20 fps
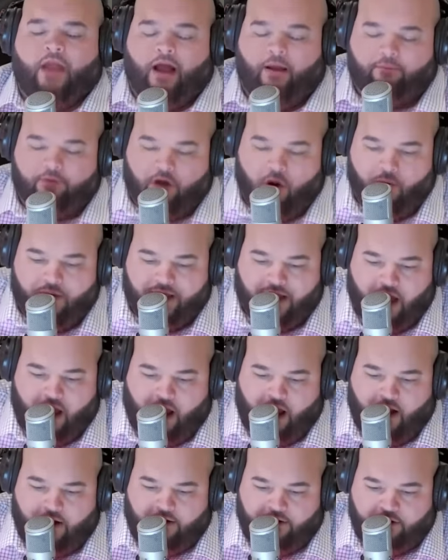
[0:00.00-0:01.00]
I'm going
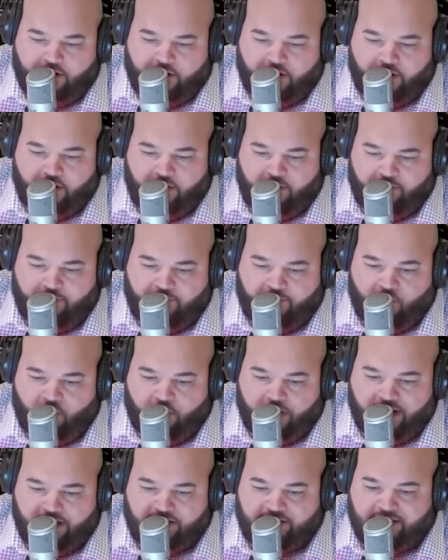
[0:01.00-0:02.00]
under
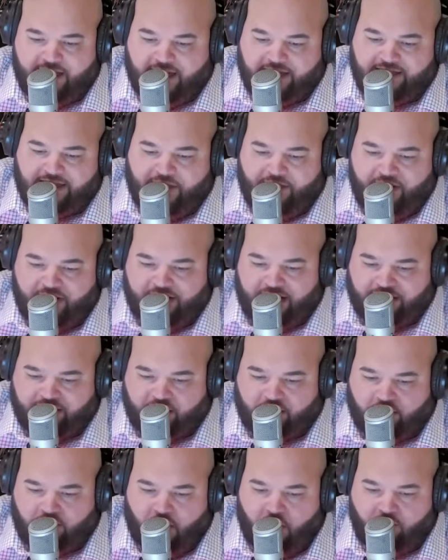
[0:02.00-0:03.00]
46. I think that's
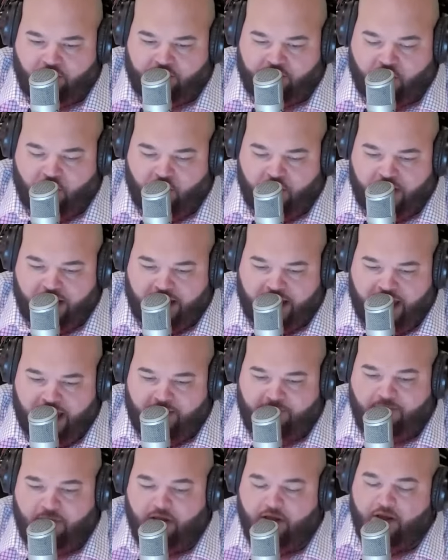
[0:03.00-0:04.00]
a low scoring
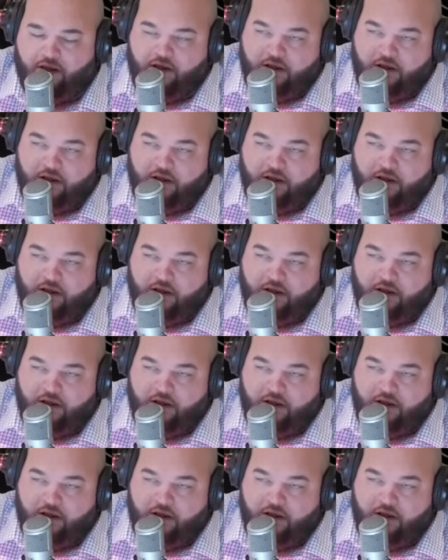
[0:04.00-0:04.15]
game.